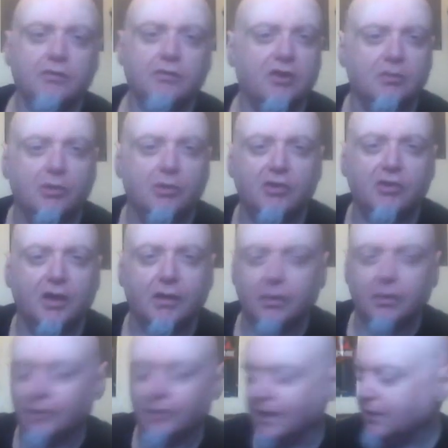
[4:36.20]
or six months now,
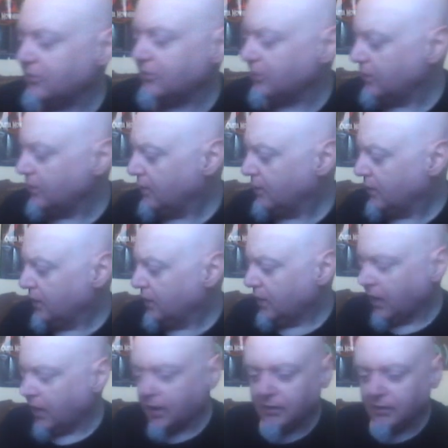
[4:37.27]
at least.
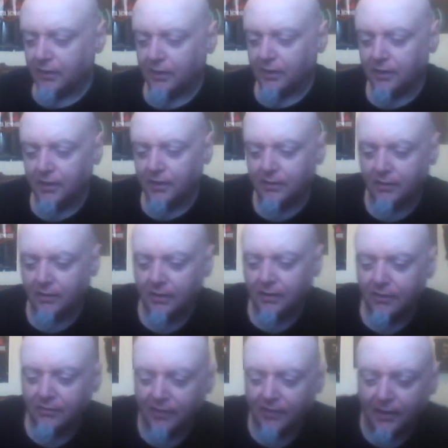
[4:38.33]
And uh, he
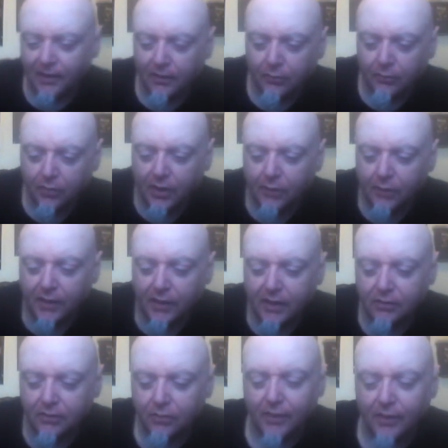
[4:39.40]
he said, I don't know how they
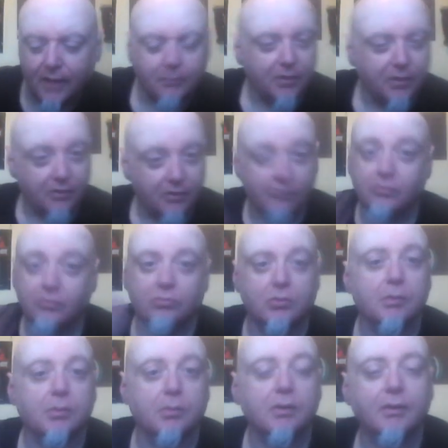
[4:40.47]
can do that because
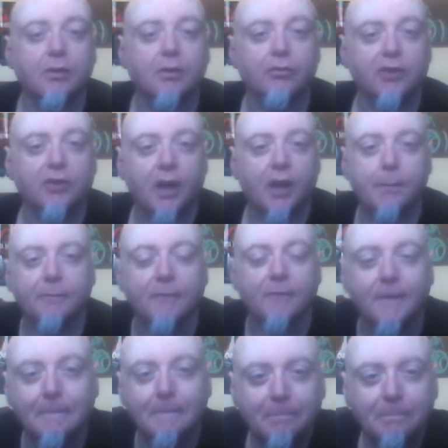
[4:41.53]
WWE owns the
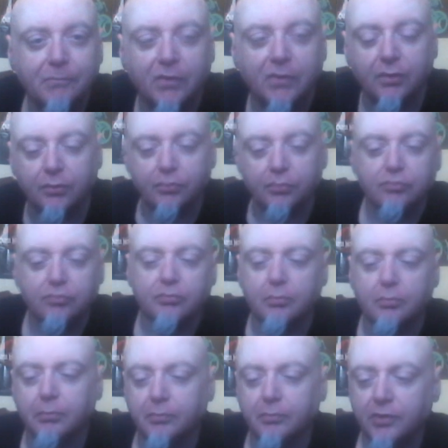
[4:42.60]
copyright to
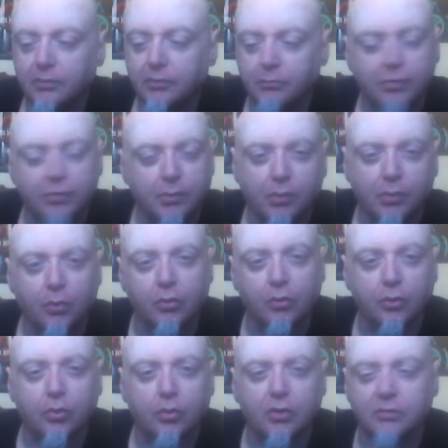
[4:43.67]
the Blue
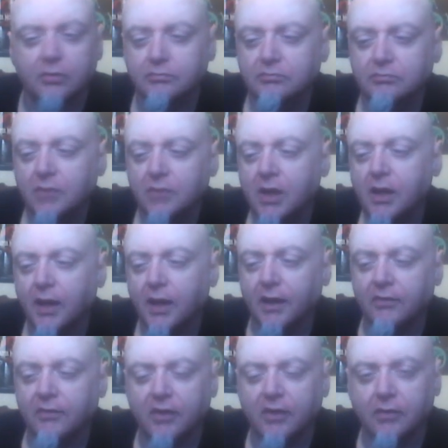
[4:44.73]
World Order. And
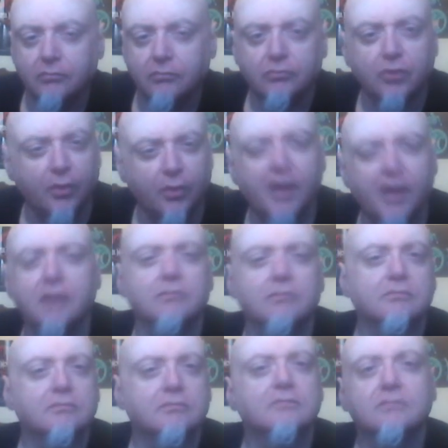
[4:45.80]
I said, Do they?
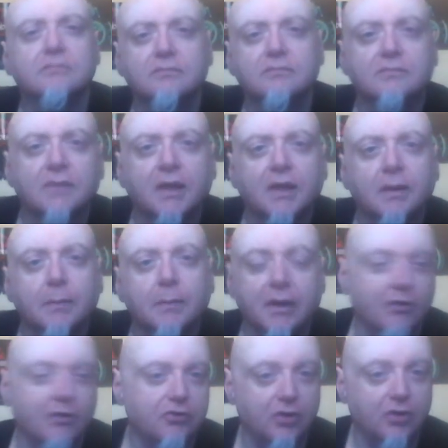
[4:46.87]

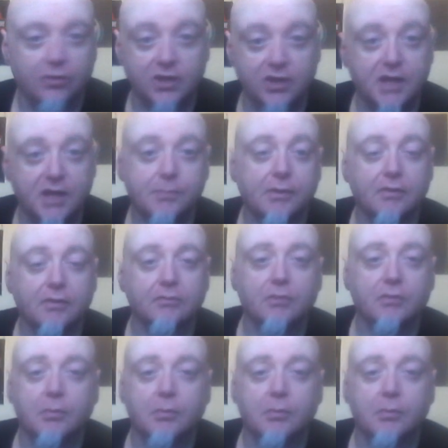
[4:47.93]
Because you know you keep hearing